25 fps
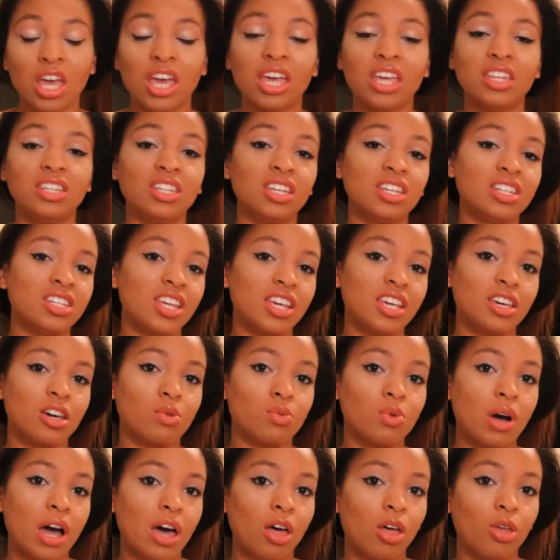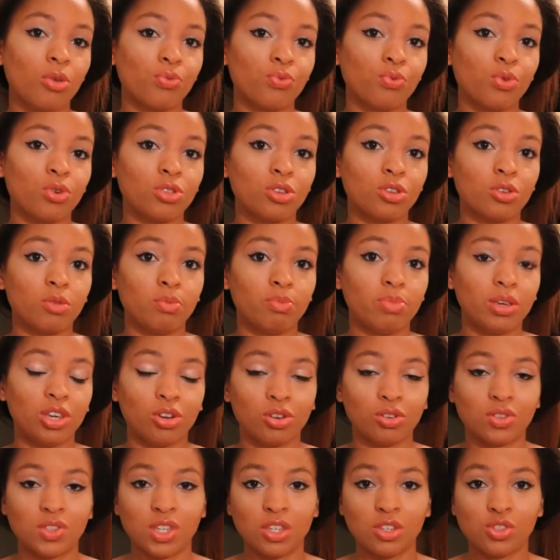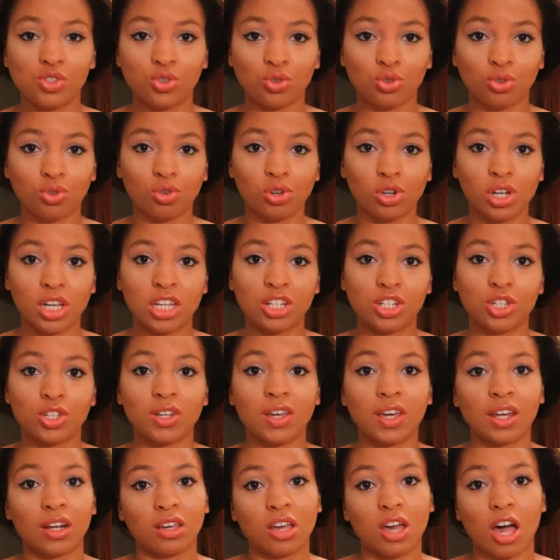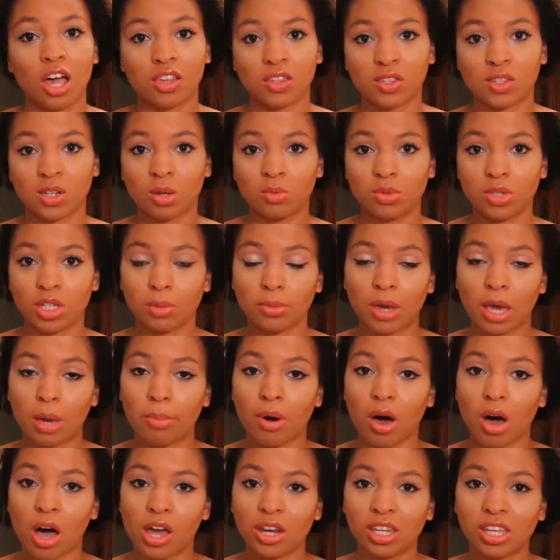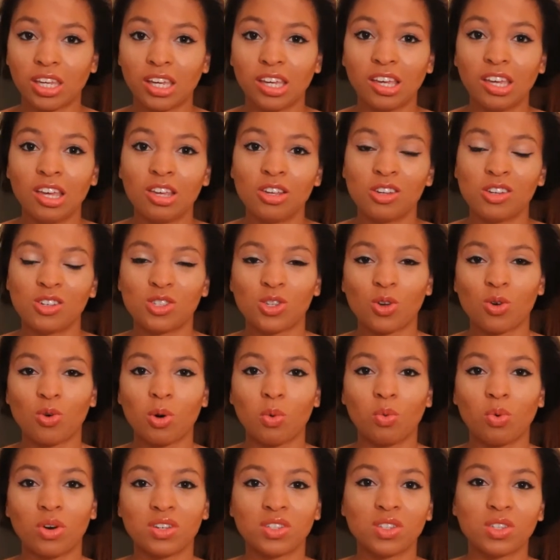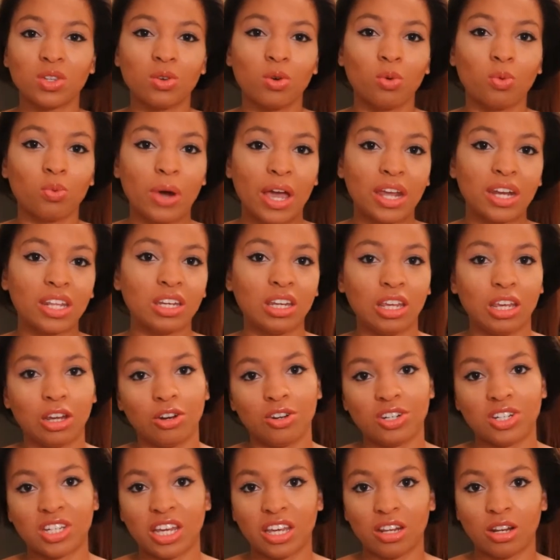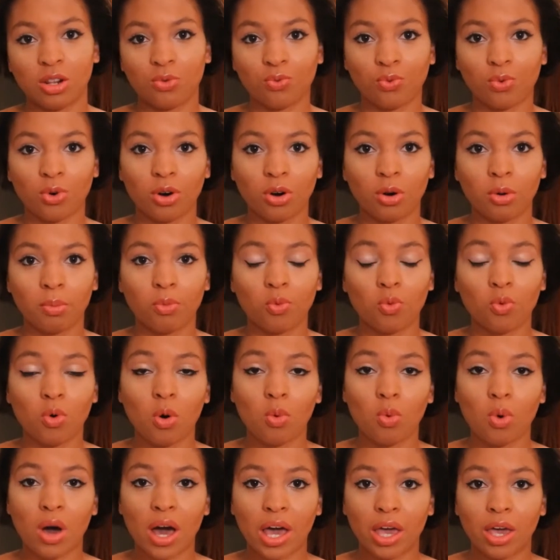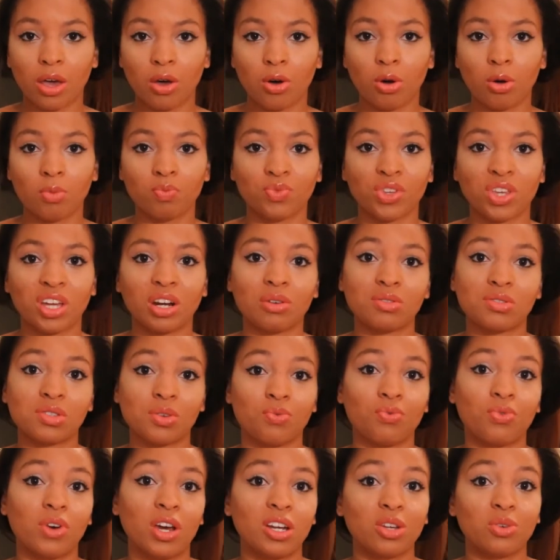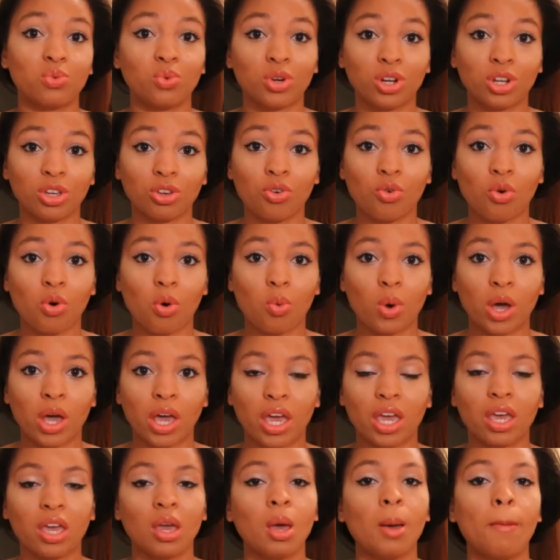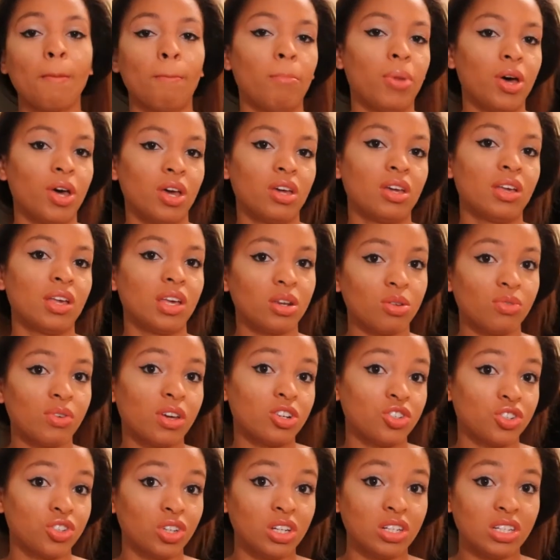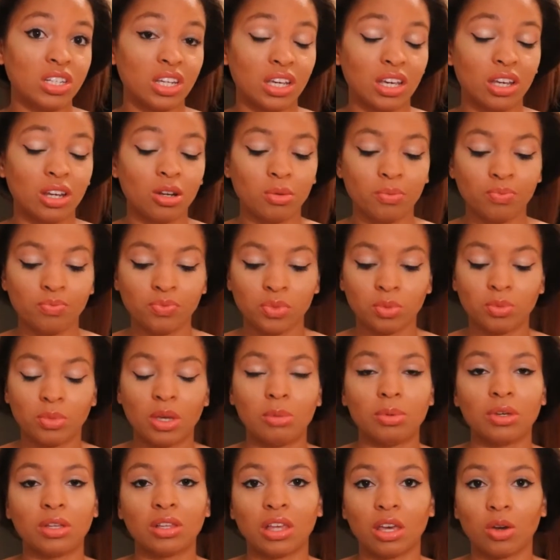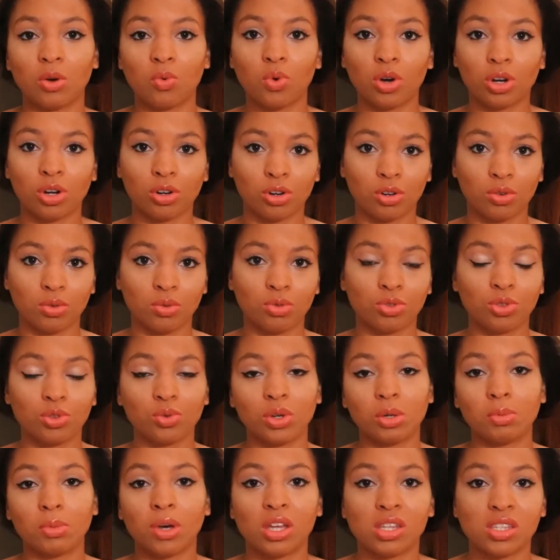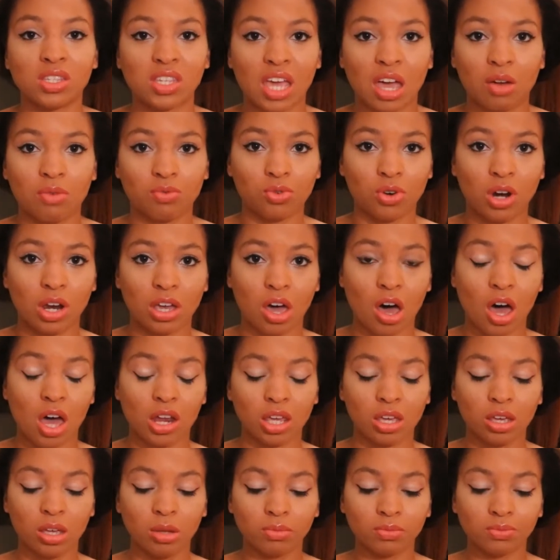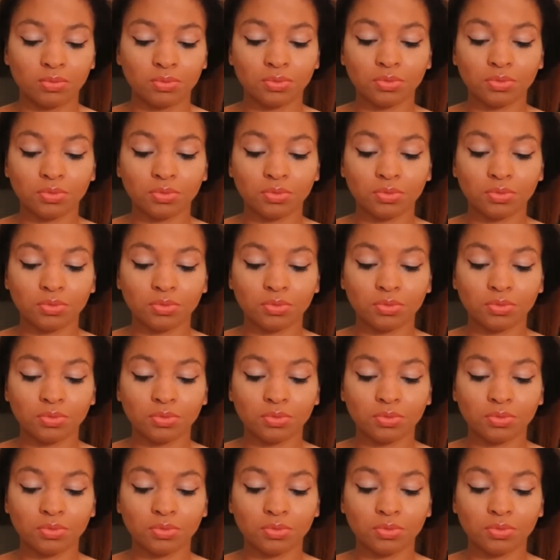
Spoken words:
It did take a while for the piercing jewelry to get accustomed to my body, so it was a little red and irritated for a while, and I was afraid it wouldn't go away, but it eventually did. Maybe like 1 or 3 months after I got it.